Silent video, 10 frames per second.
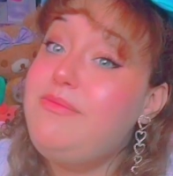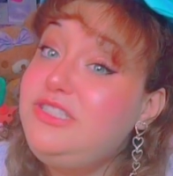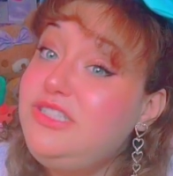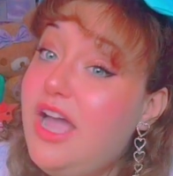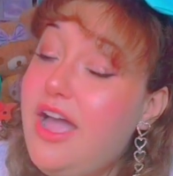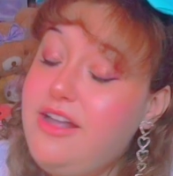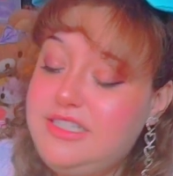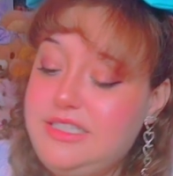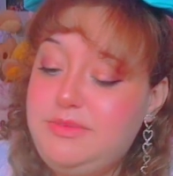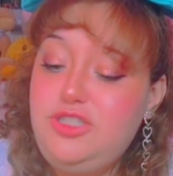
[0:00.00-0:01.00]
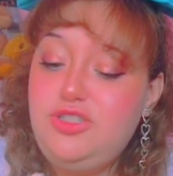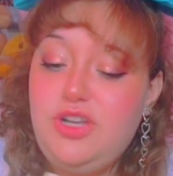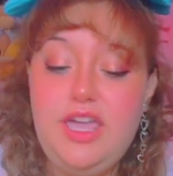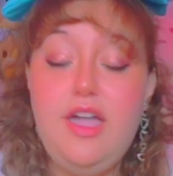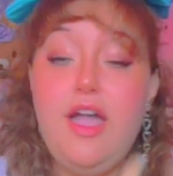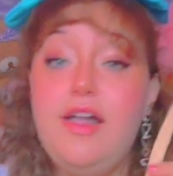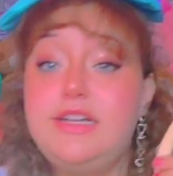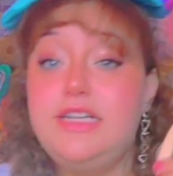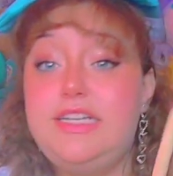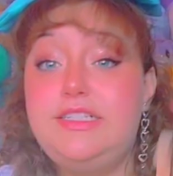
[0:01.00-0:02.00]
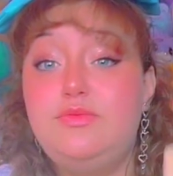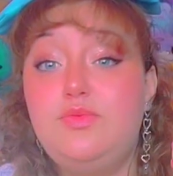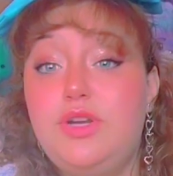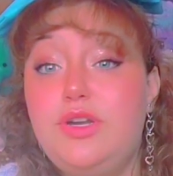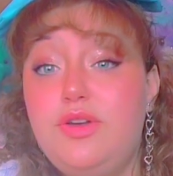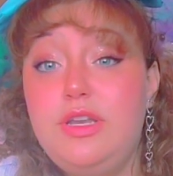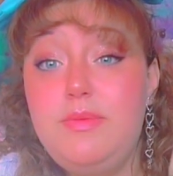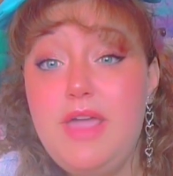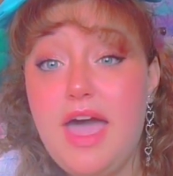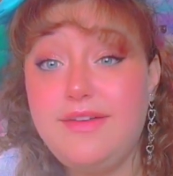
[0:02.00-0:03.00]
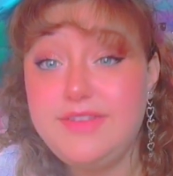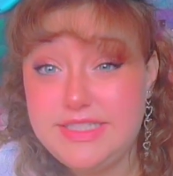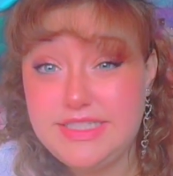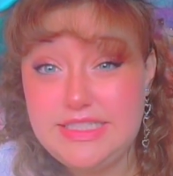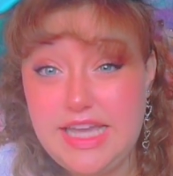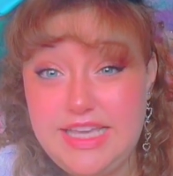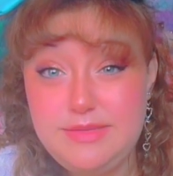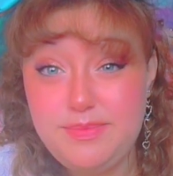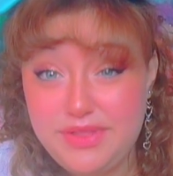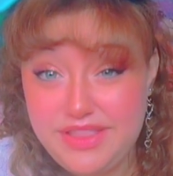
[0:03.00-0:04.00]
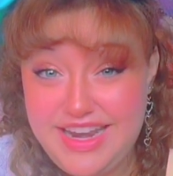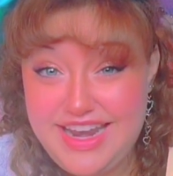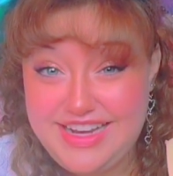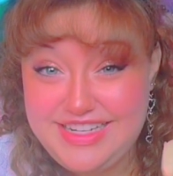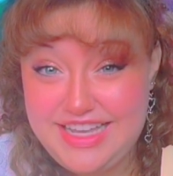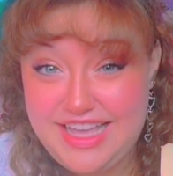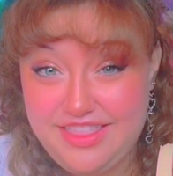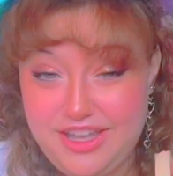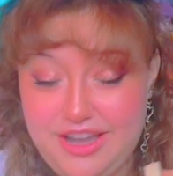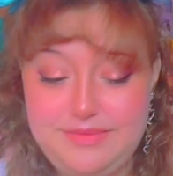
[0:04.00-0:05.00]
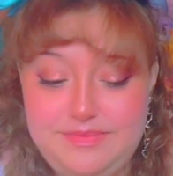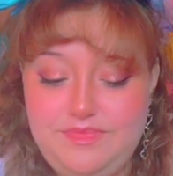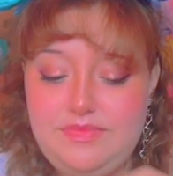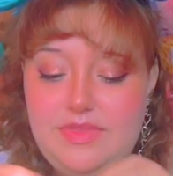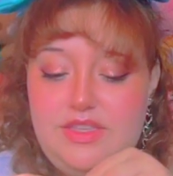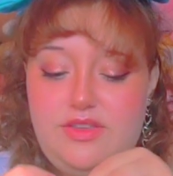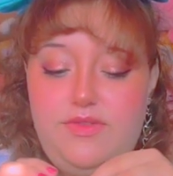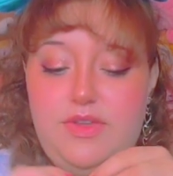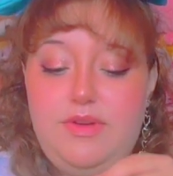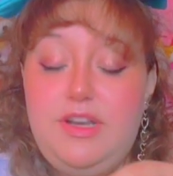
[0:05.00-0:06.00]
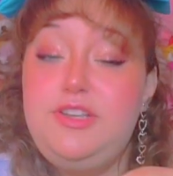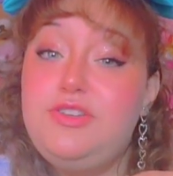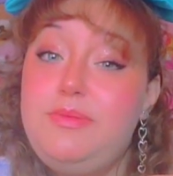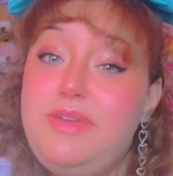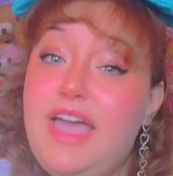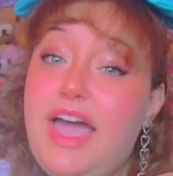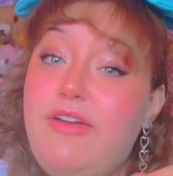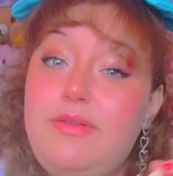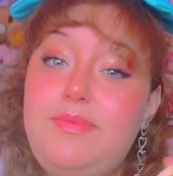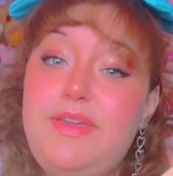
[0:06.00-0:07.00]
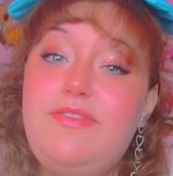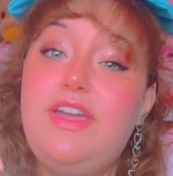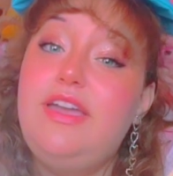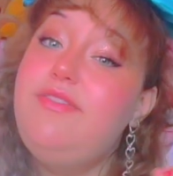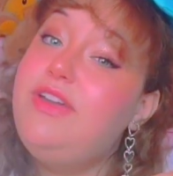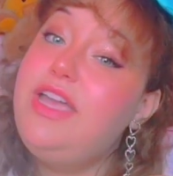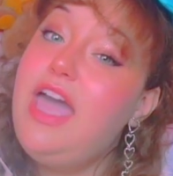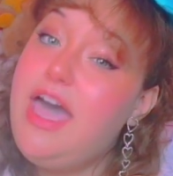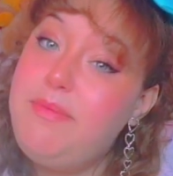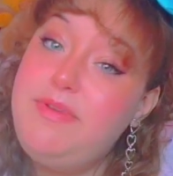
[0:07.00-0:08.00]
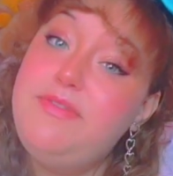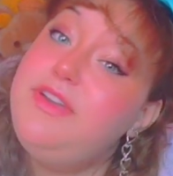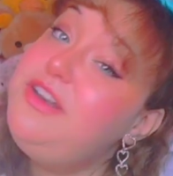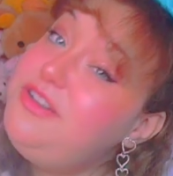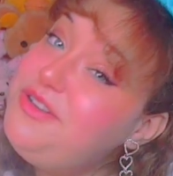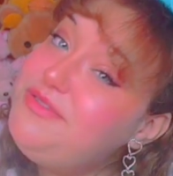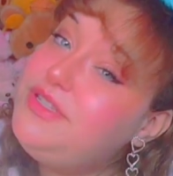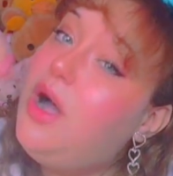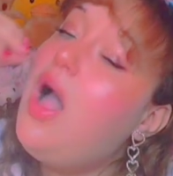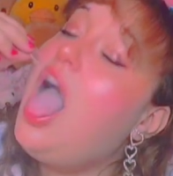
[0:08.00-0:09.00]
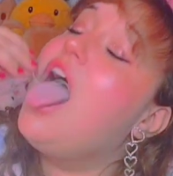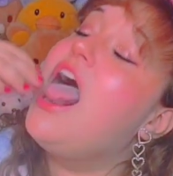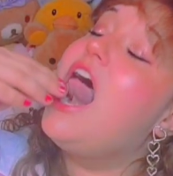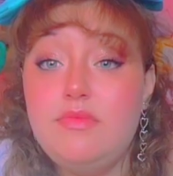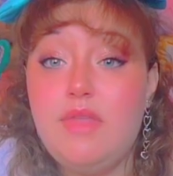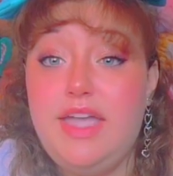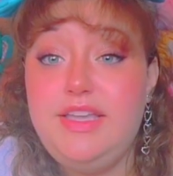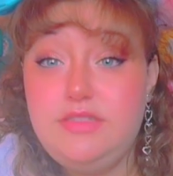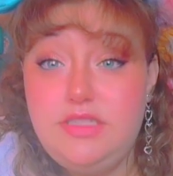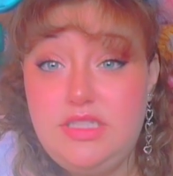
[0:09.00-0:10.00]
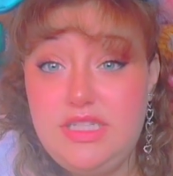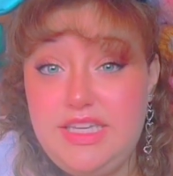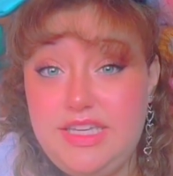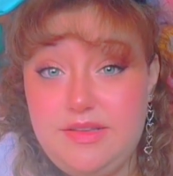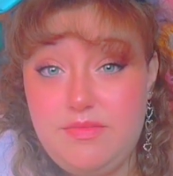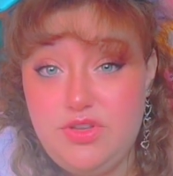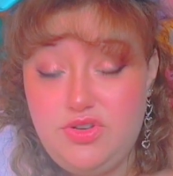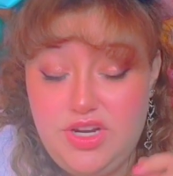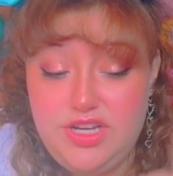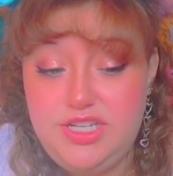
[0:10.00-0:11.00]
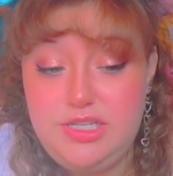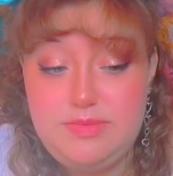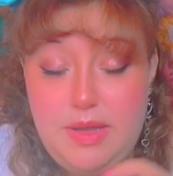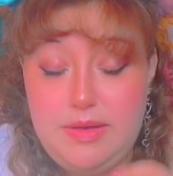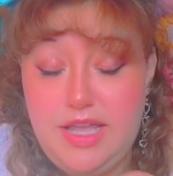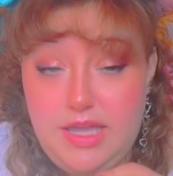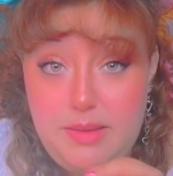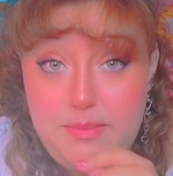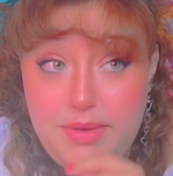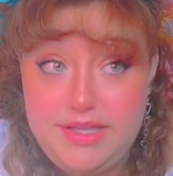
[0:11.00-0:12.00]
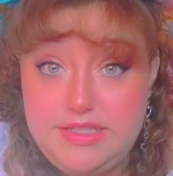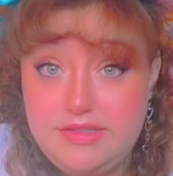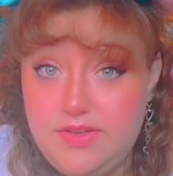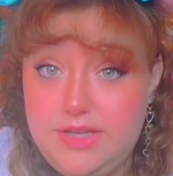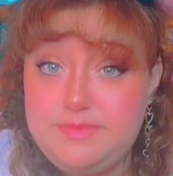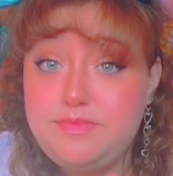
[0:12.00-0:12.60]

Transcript: a snack, grab a drink, and we're going to be having a nice play date together. So if you want to join me, I would be very happy for you to do so. I used to eat string cheese by taking bites of it,